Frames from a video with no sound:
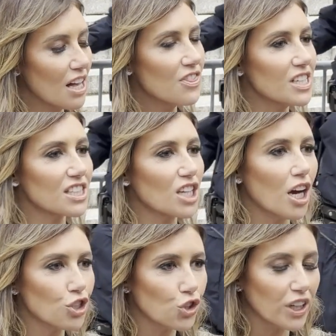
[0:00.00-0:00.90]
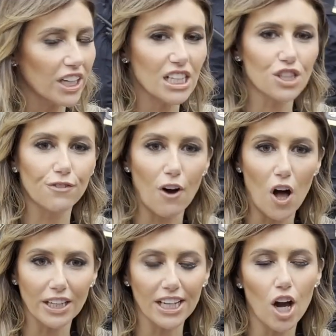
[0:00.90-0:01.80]
This country is
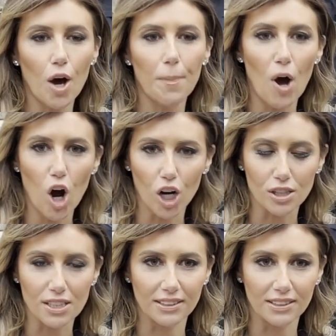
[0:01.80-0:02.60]
falling apart.